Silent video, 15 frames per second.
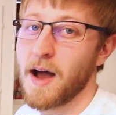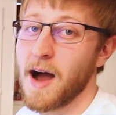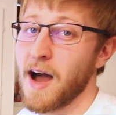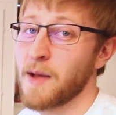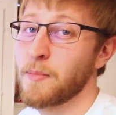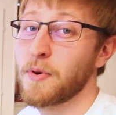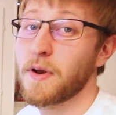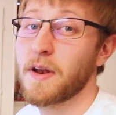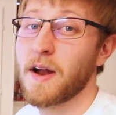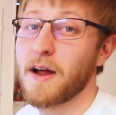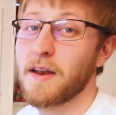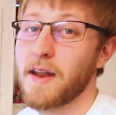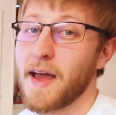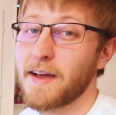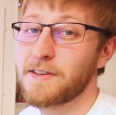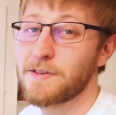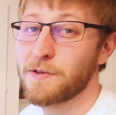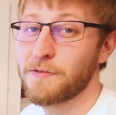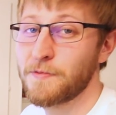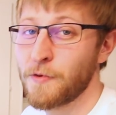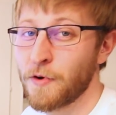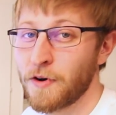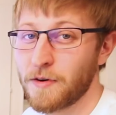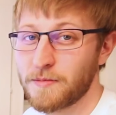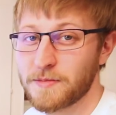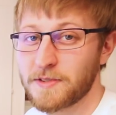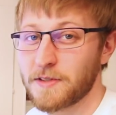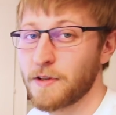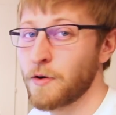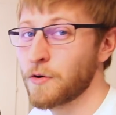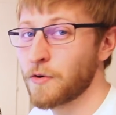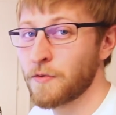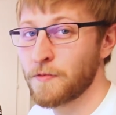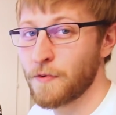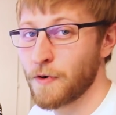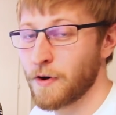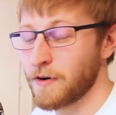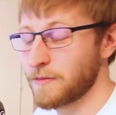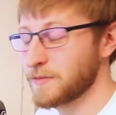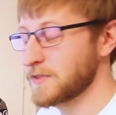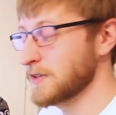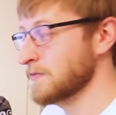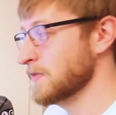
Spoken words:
I put it on national forums, local forums.